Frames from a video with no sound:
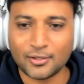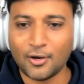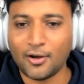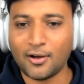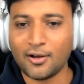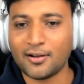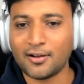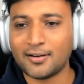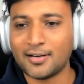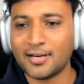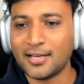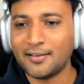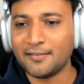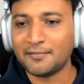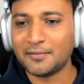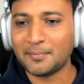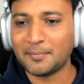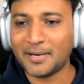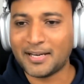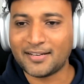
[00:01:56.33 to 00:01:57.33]
or
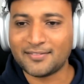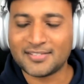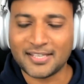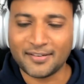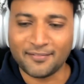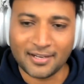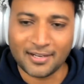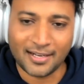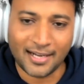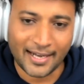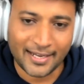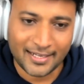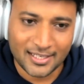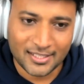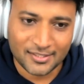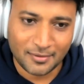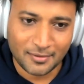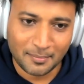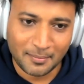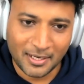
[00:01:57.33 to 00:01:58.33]
we might have several
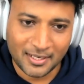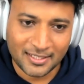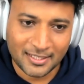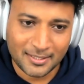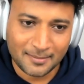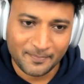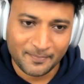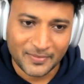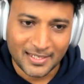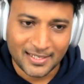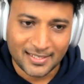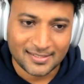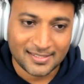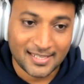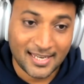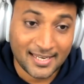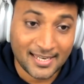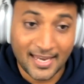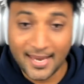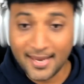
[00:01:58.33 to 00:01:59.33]
ideas from our team
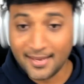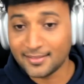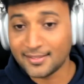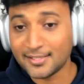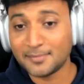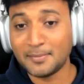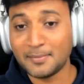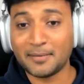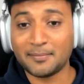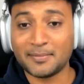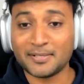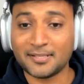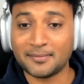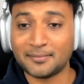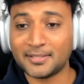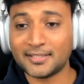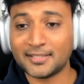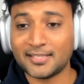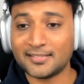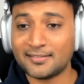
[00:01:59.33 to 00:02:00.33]
saying, hey, this might be
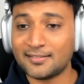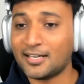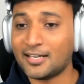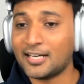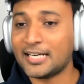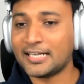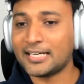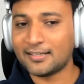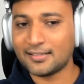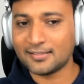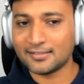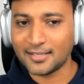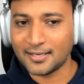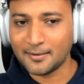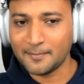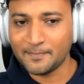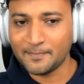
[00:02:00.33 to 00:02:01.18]
something that's really interesting.